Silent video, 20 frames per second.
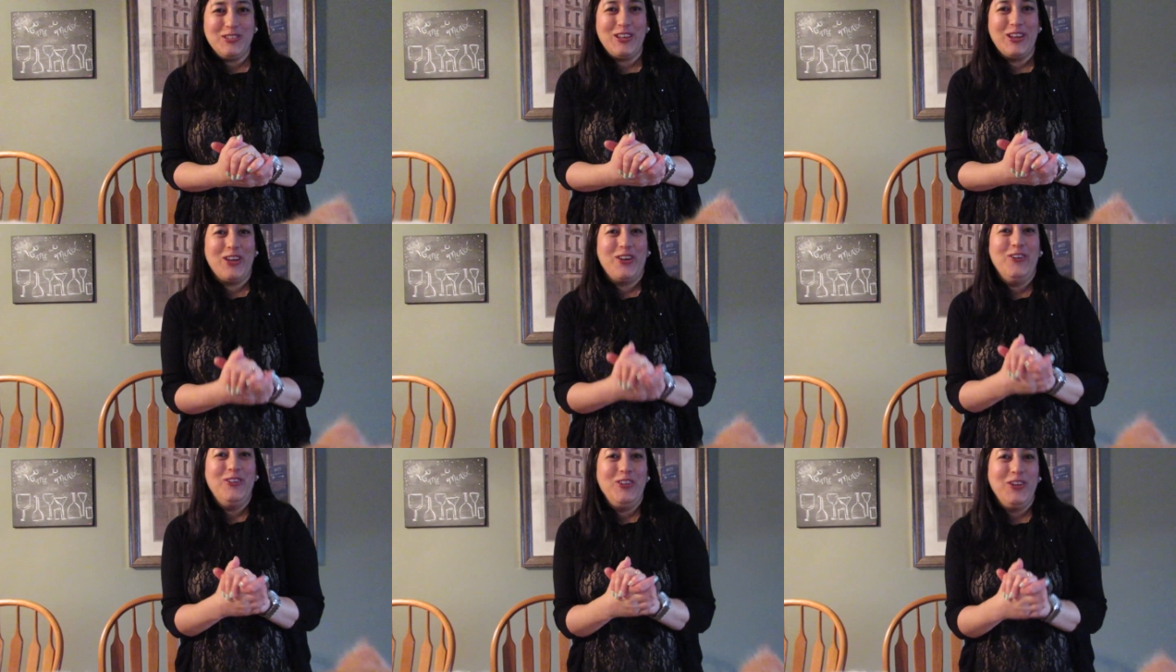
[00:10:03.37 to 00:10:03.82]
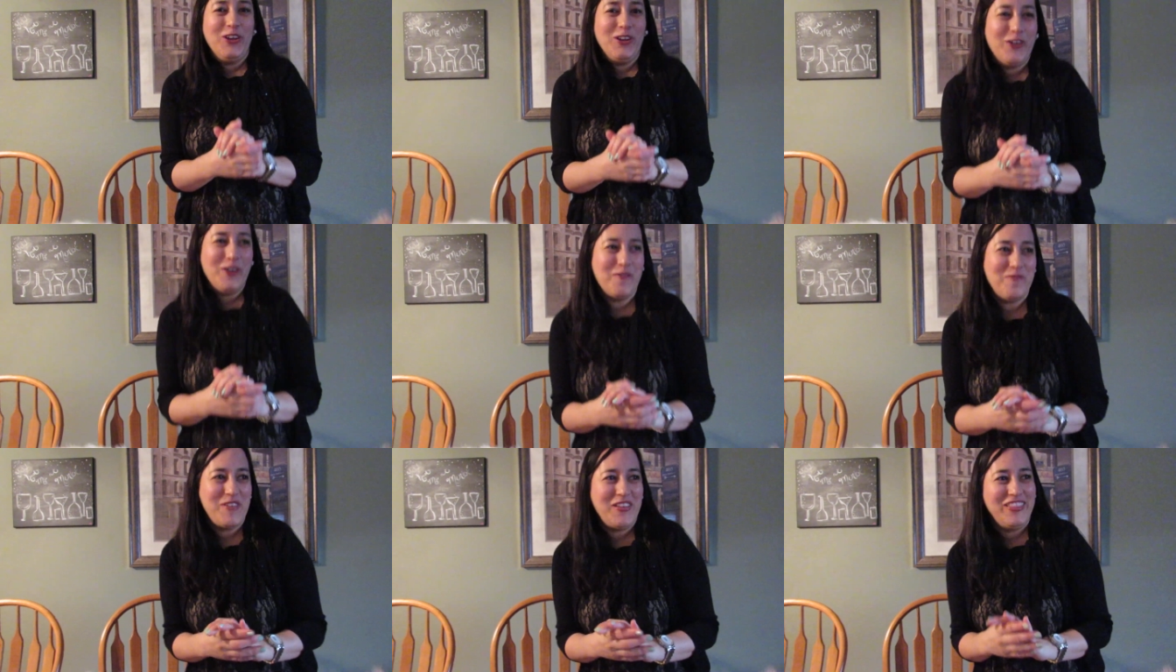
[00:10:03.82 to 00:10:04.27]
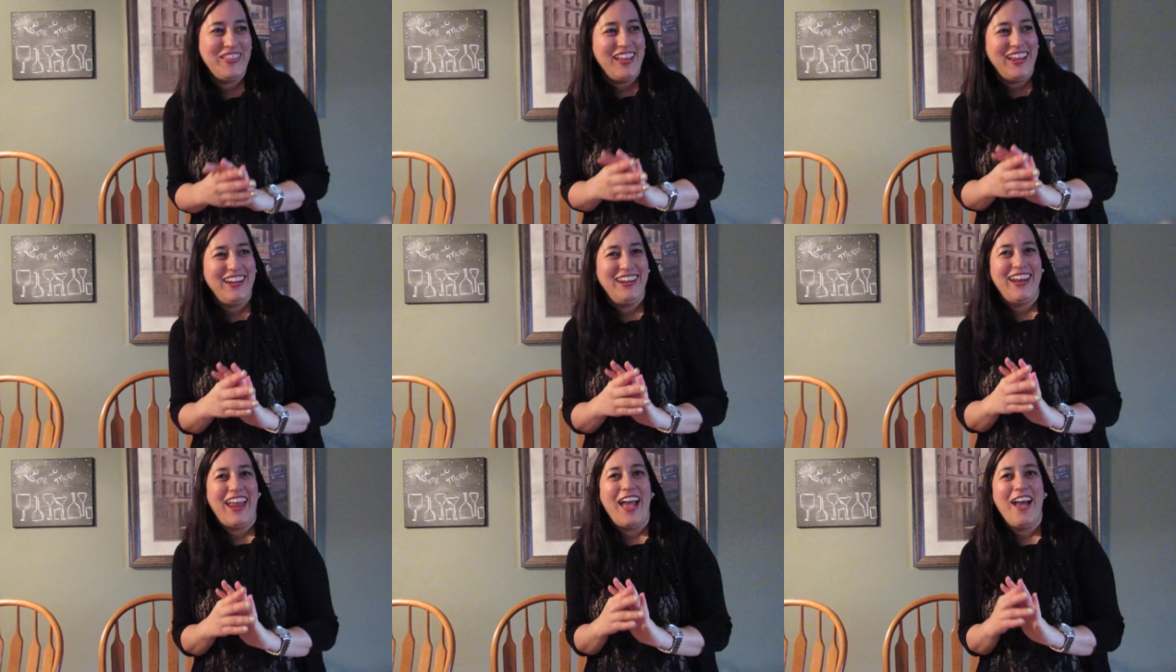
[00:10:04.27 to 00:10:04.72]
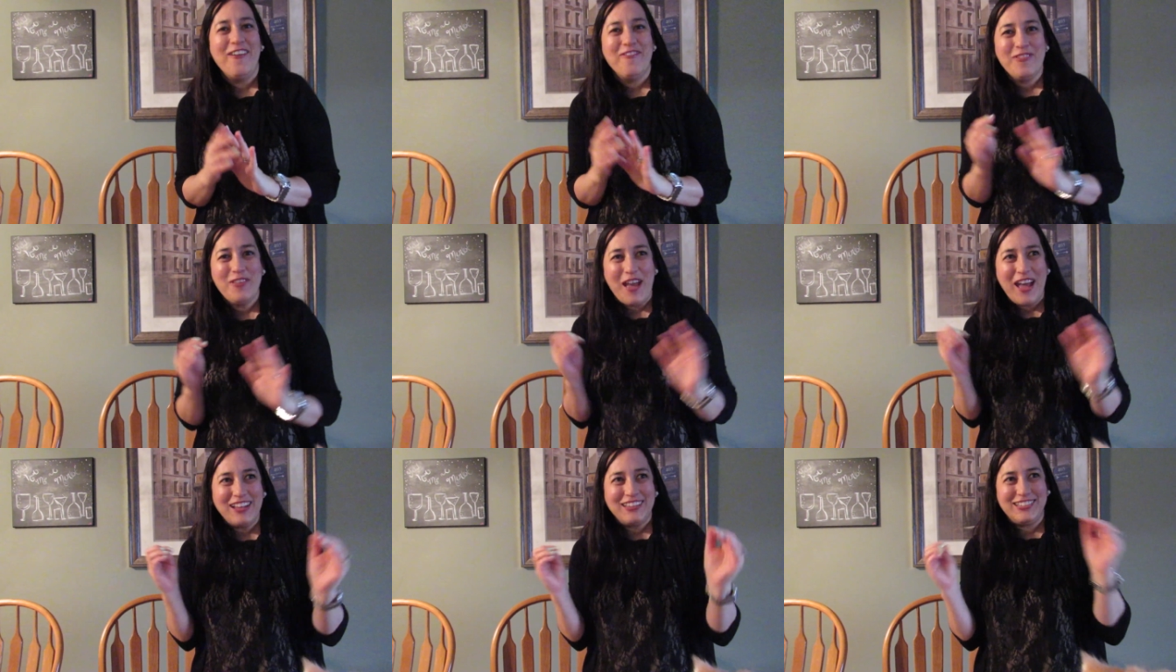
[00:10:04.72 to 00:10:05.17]
so i go to europe and they didn't have
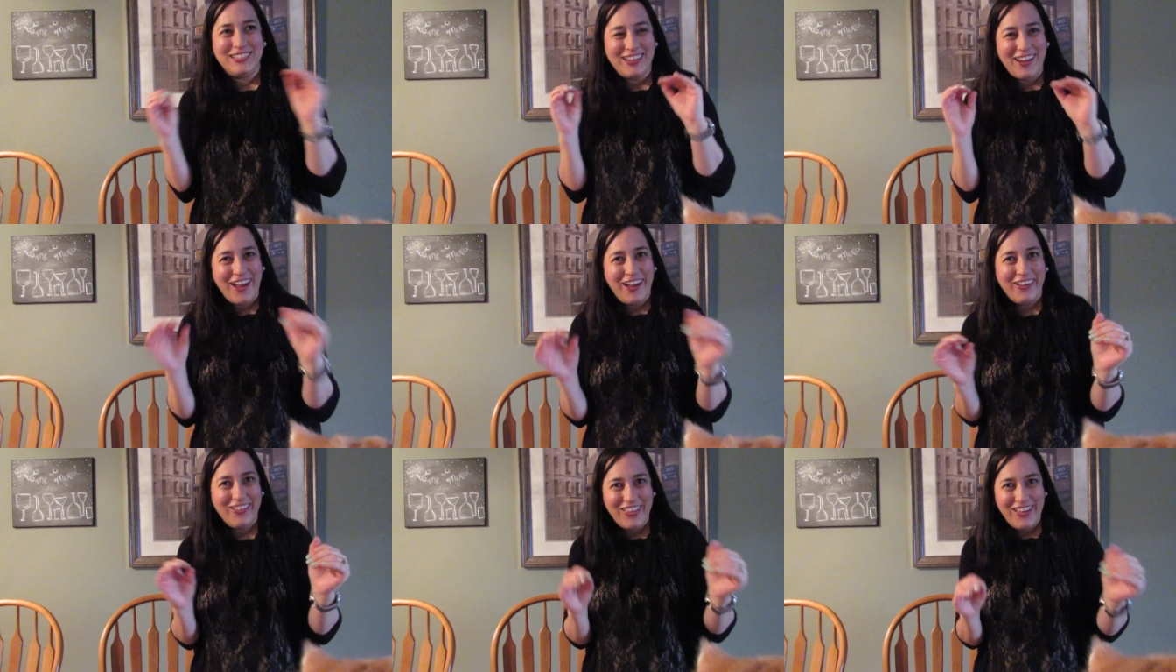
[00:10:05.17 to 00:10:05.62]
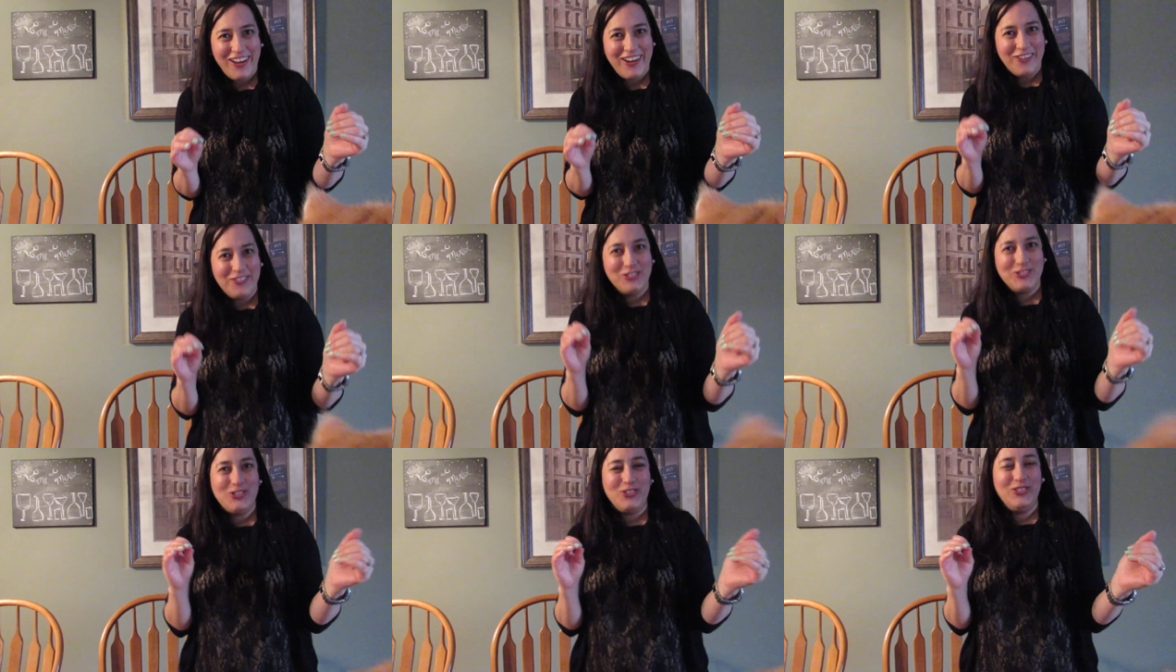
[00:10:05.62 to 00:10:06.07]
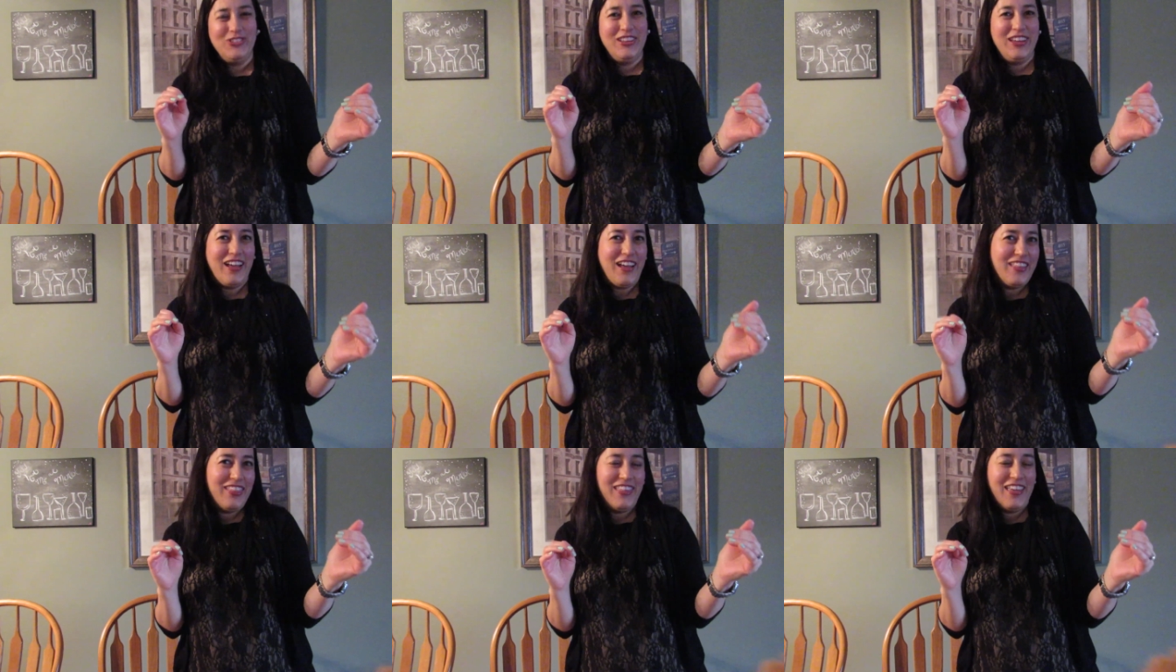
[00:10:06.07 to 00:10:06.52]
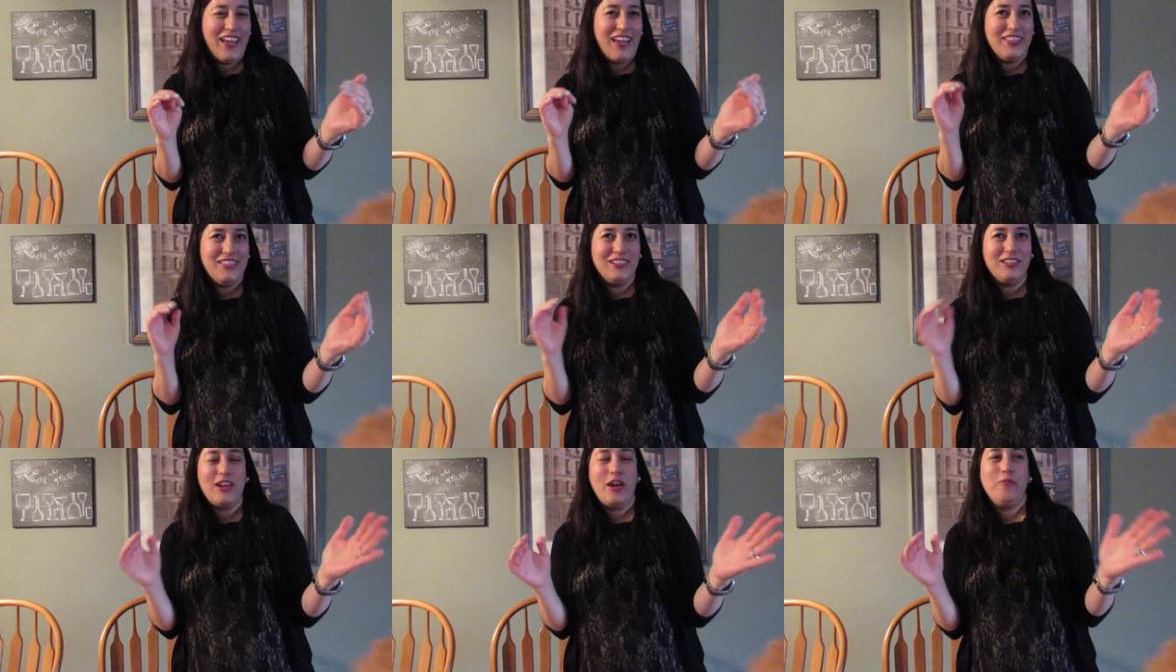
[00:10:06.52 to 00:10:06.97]
that style there it was only i think
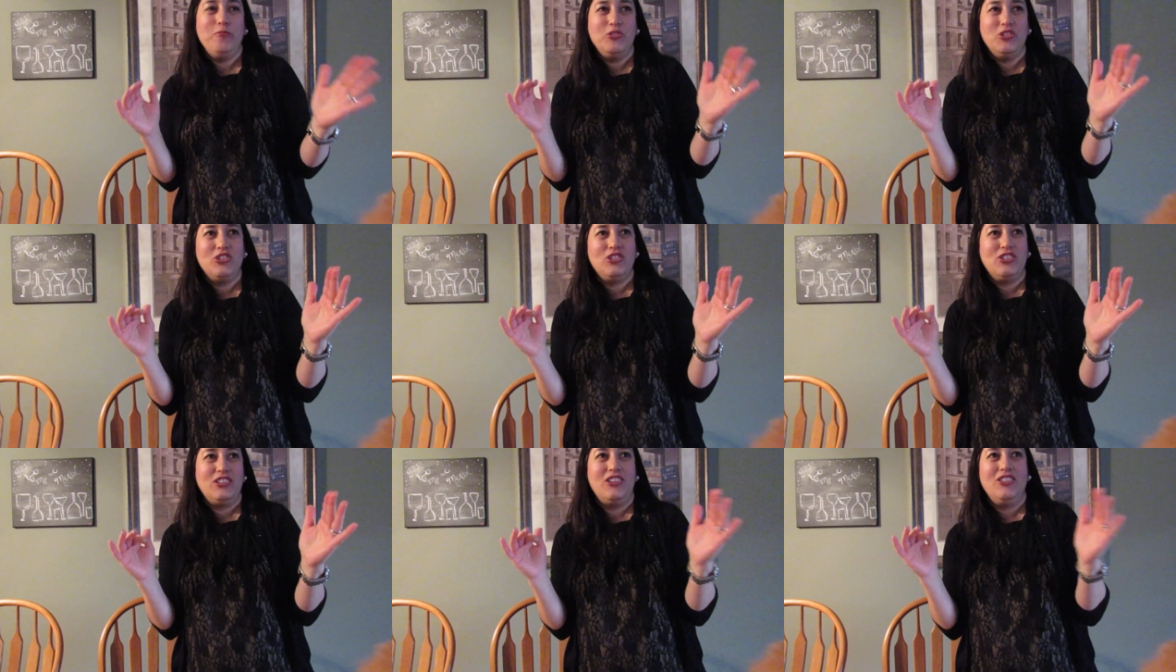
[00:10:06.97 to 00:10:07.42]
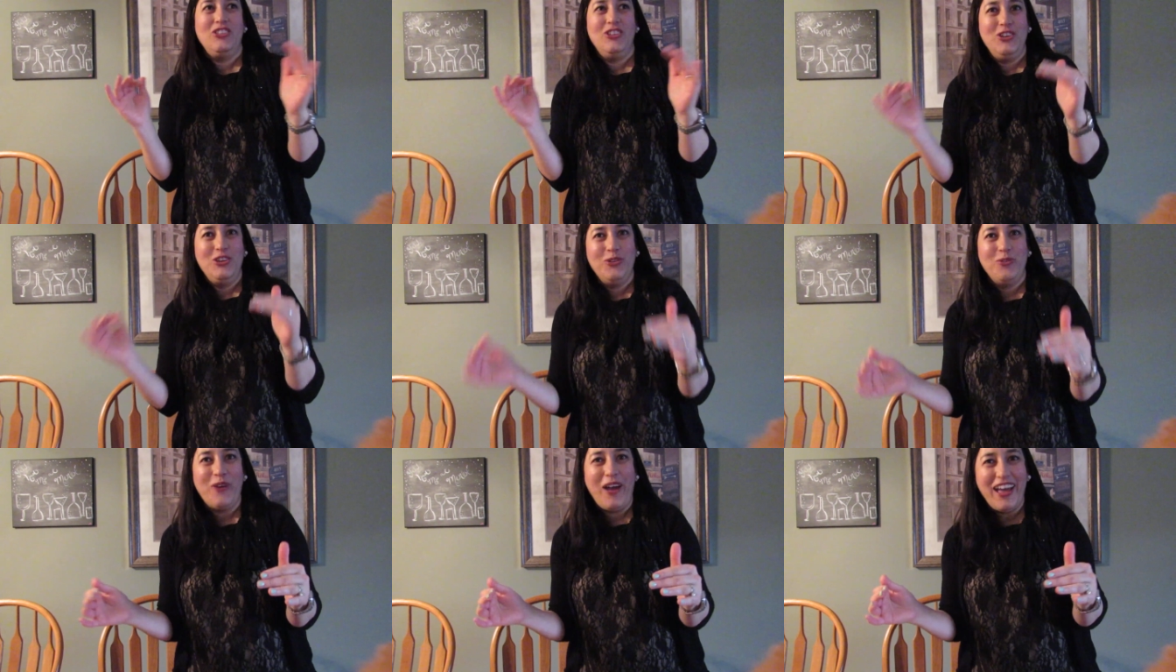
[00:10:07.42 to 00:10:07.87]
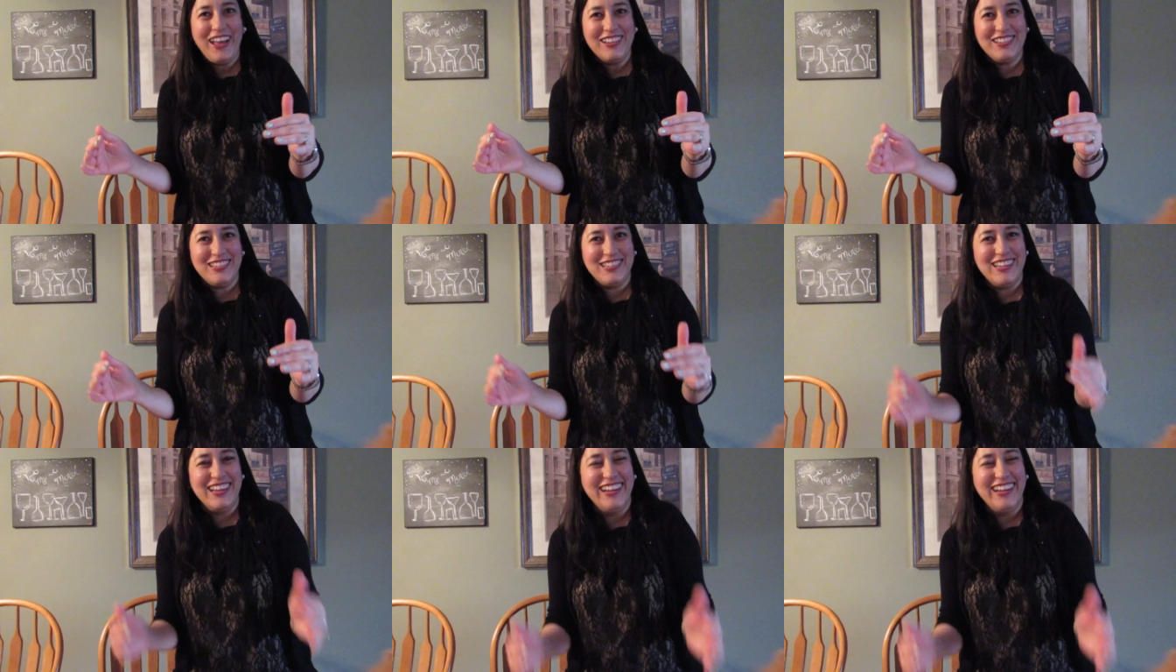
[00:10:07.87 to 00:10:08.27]
at the time just in the us